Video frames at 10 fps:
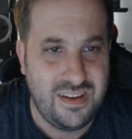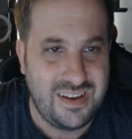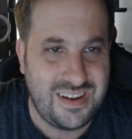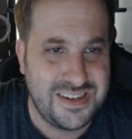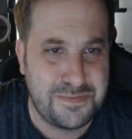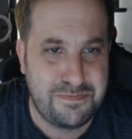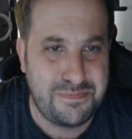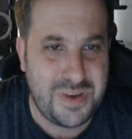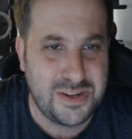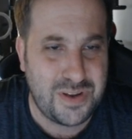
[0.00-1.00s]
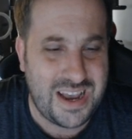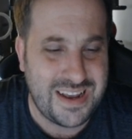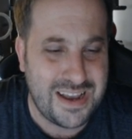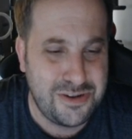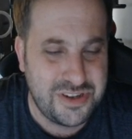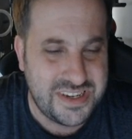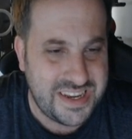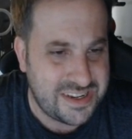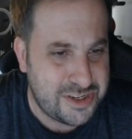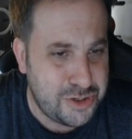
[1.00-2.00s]
just I usually
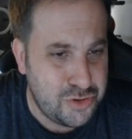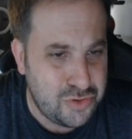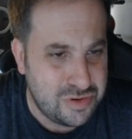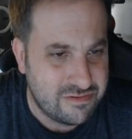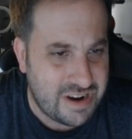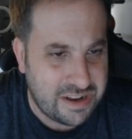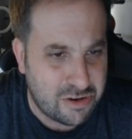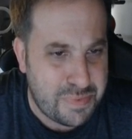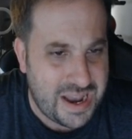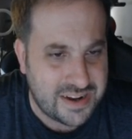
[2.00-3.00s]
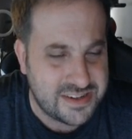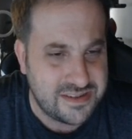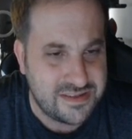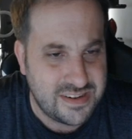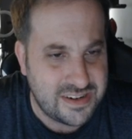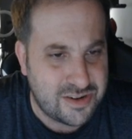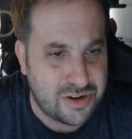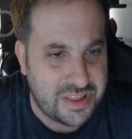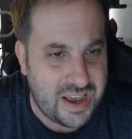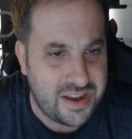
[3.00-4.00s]
take two regular packs and
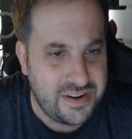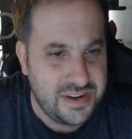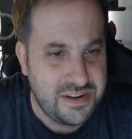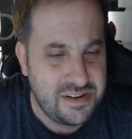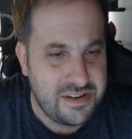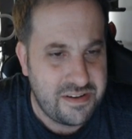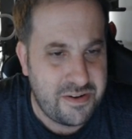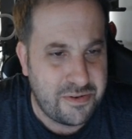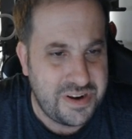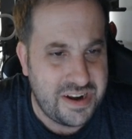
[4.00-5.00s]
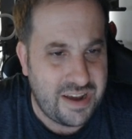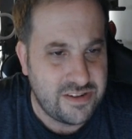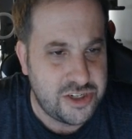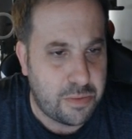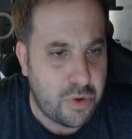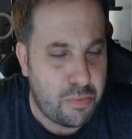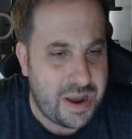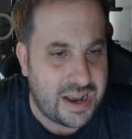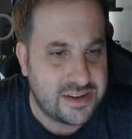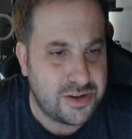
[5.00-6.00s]
cook that. You don't need to have a jumbo
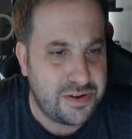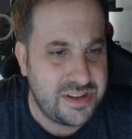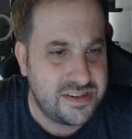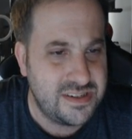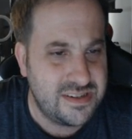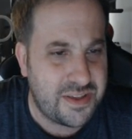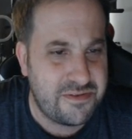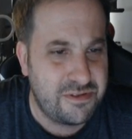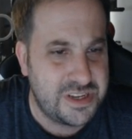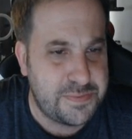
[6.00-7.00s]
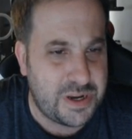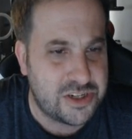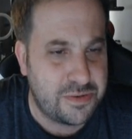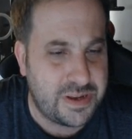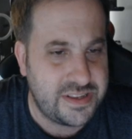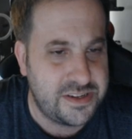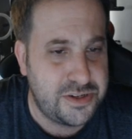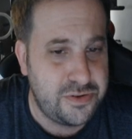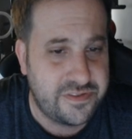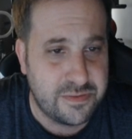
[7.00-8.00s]
pack. So there's nothing really special about these
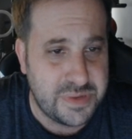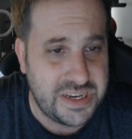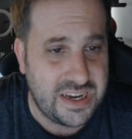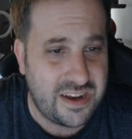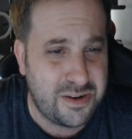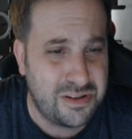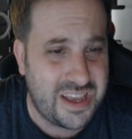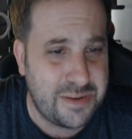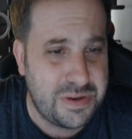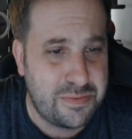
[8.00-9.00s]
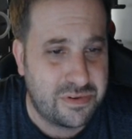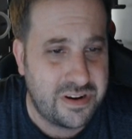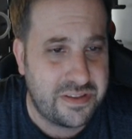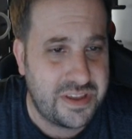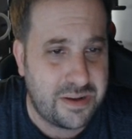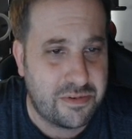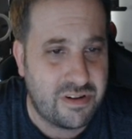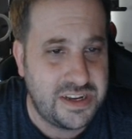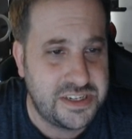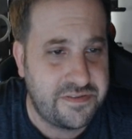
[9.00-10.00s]
two for me. I know a lot of people are gonna think I'm
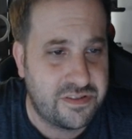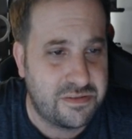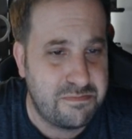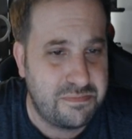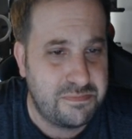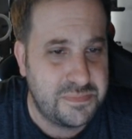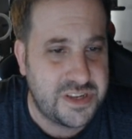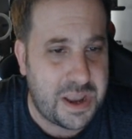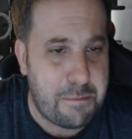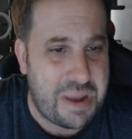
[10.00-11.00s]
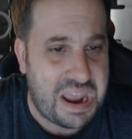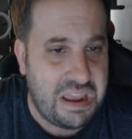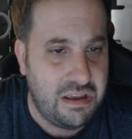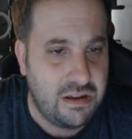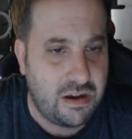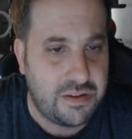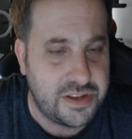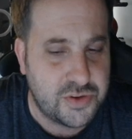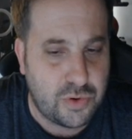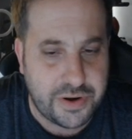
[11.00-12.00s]
crazy for saying meh on
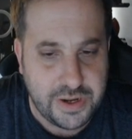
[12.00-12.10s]
this one,